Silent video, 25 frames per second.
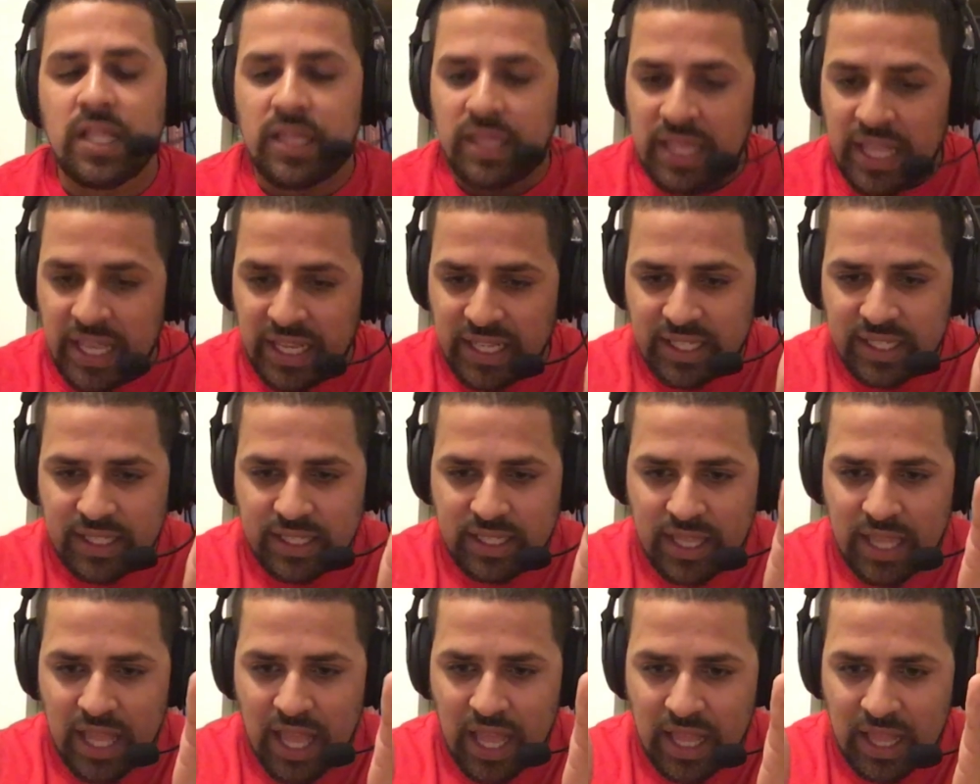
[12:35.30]

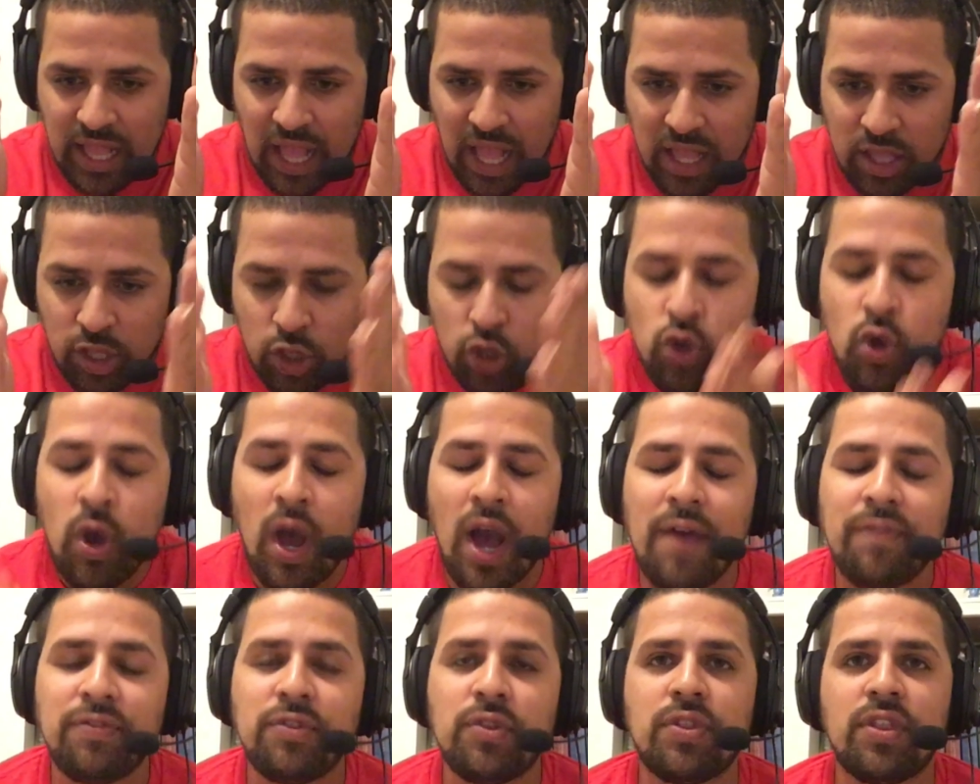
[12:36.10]
this you
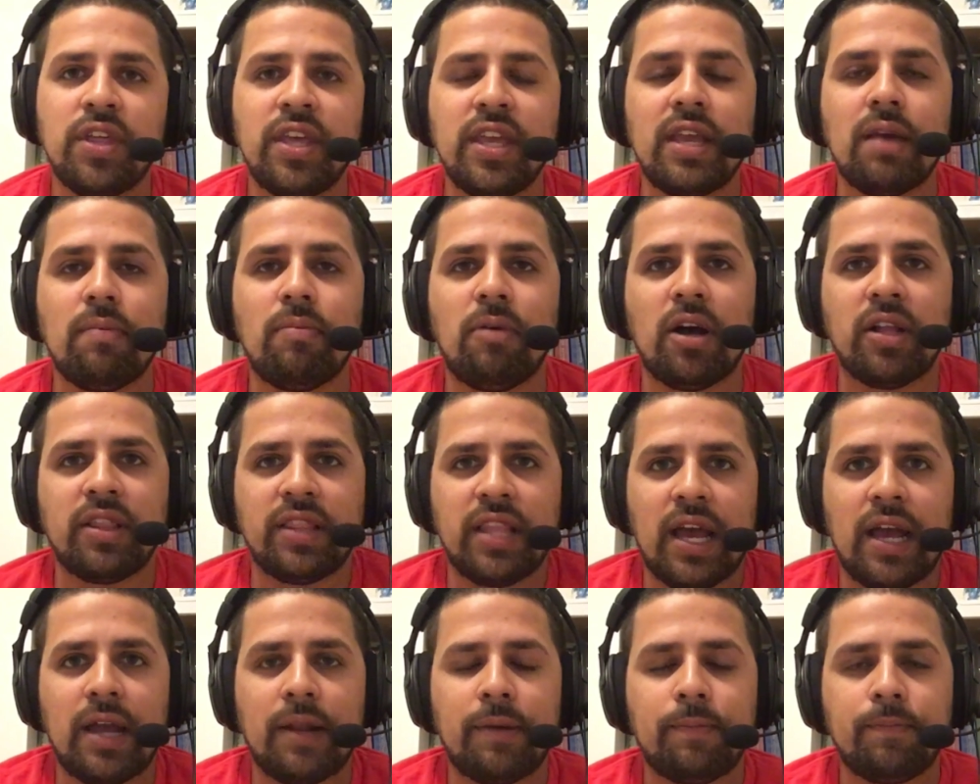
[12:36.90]
have to think
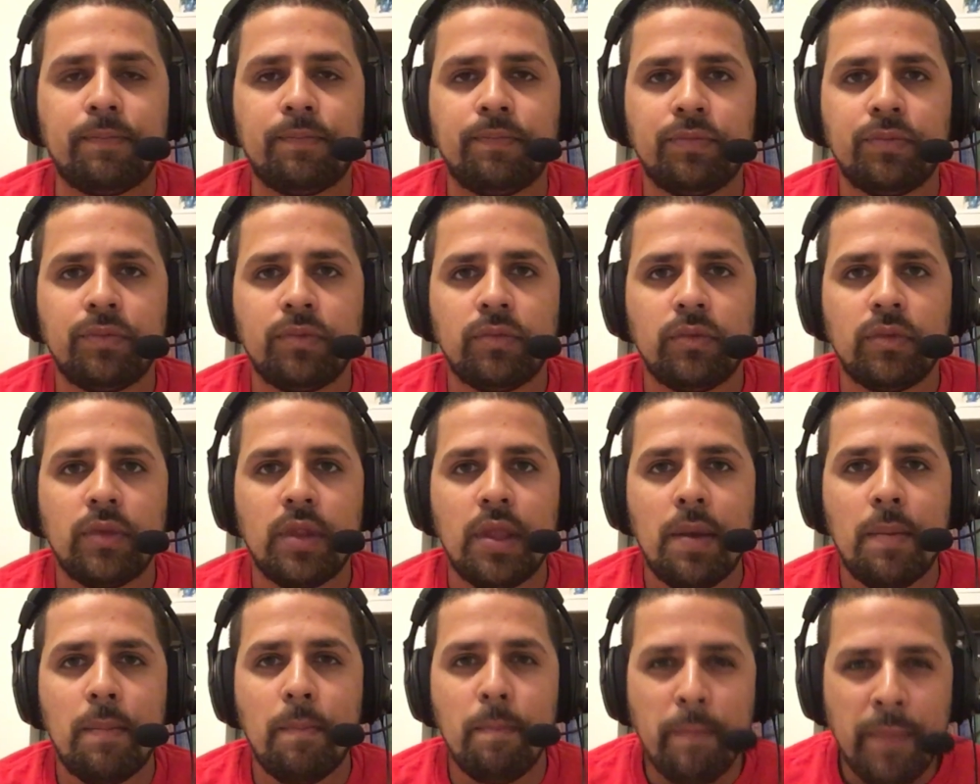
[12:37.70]
about that
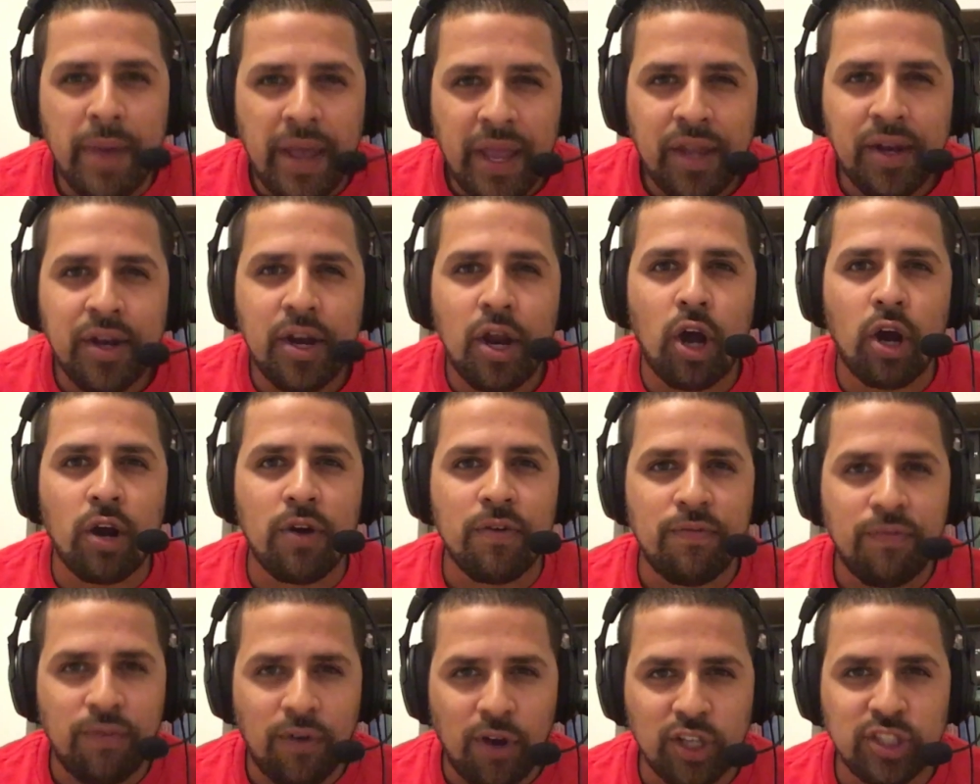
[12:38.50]
men
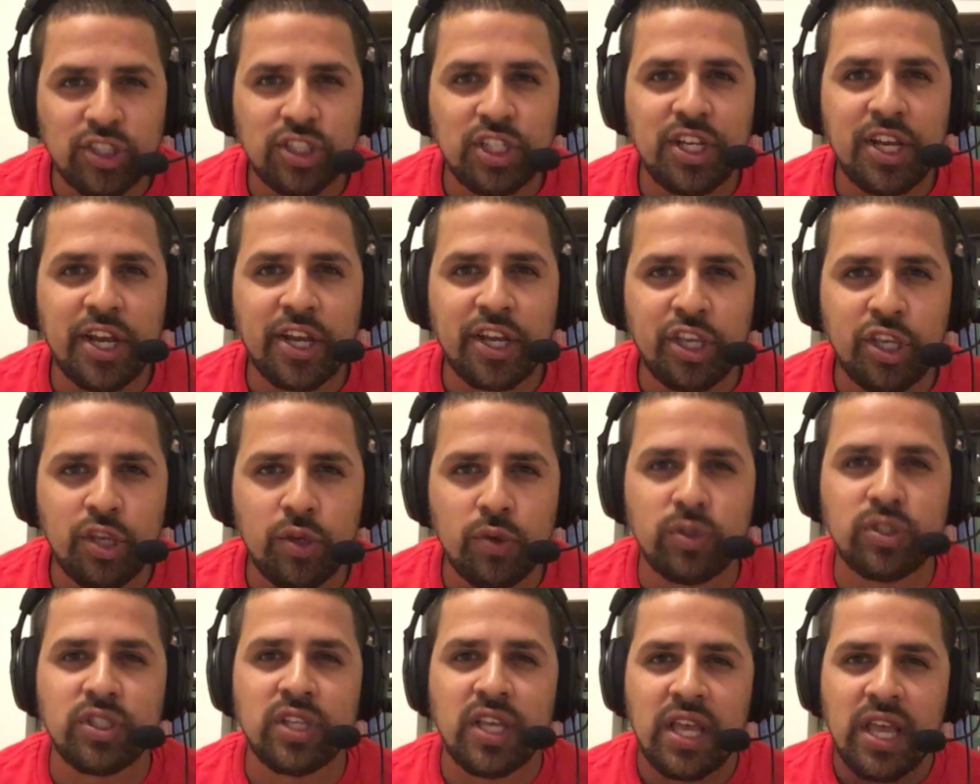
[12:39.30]
are falsely
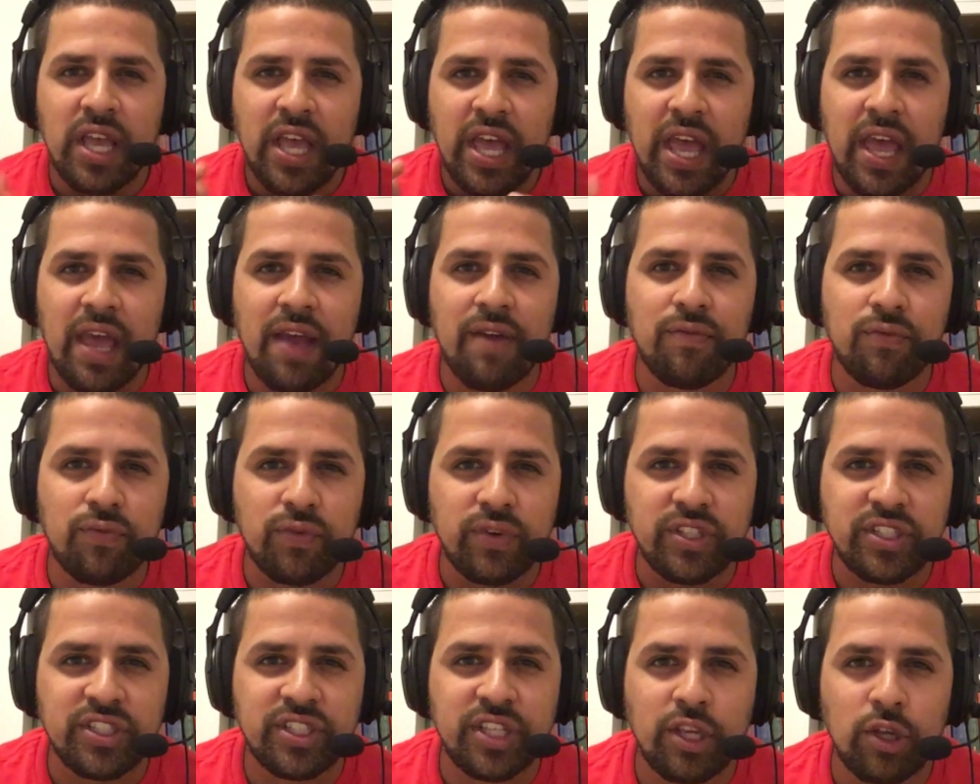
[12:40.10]
accused
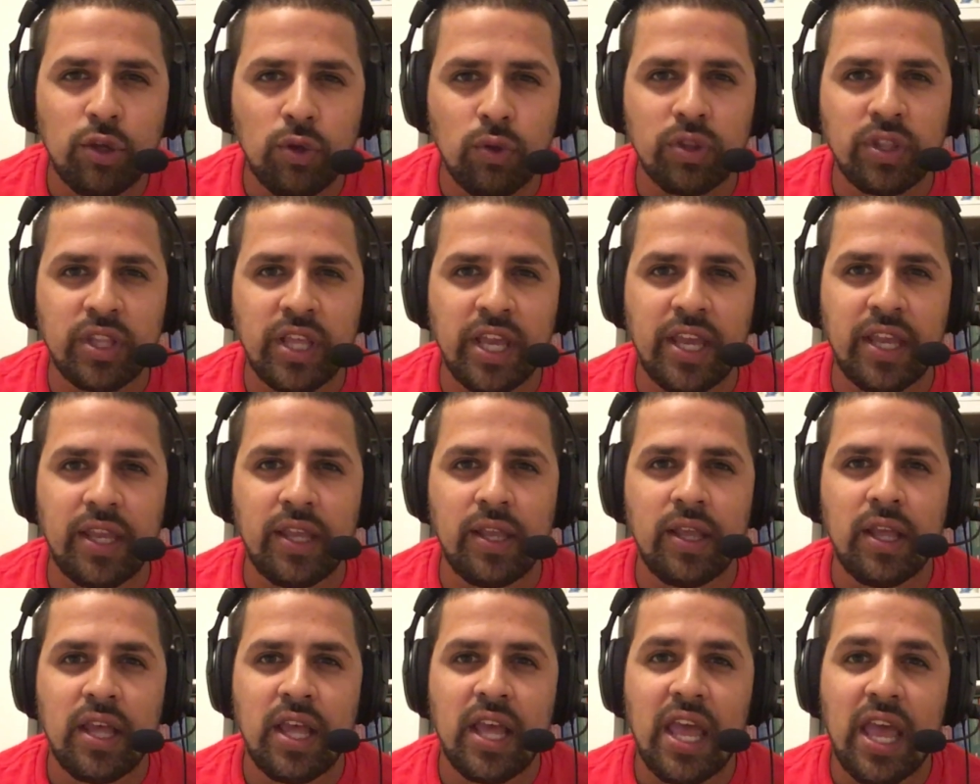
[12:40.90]
every single
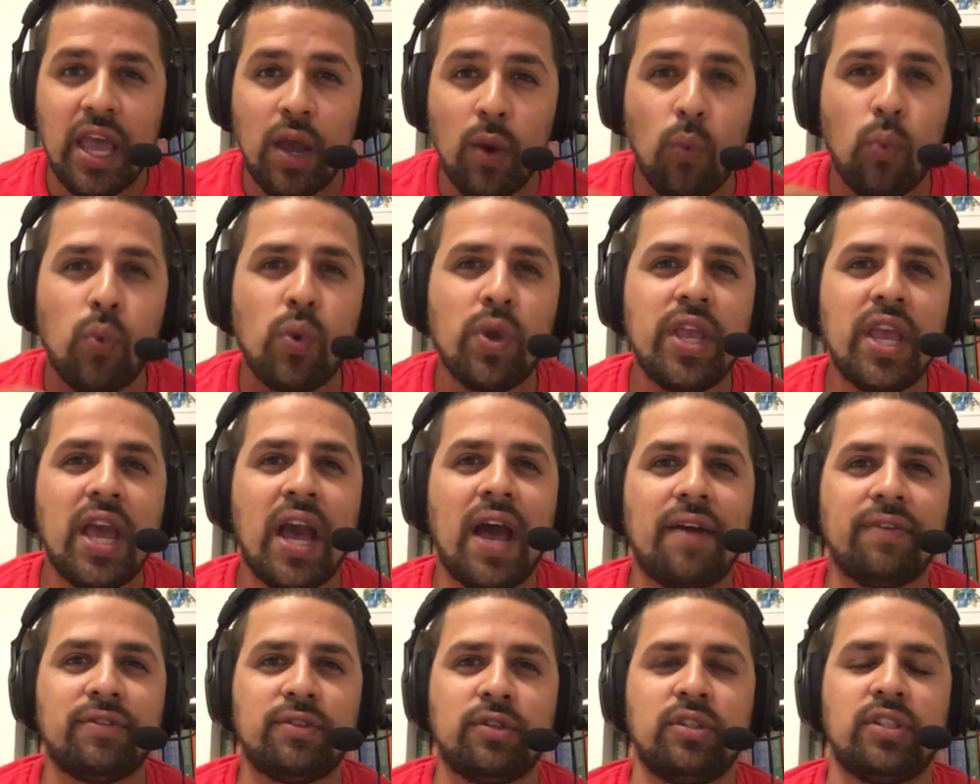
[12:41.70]
day and we
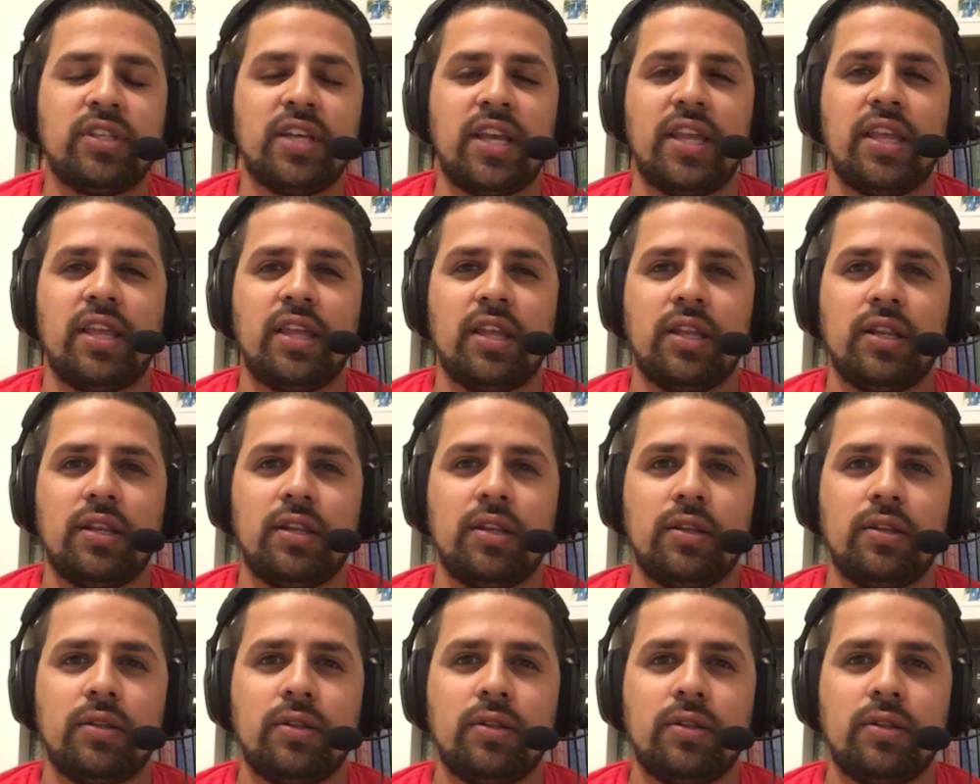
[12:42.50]
have to take it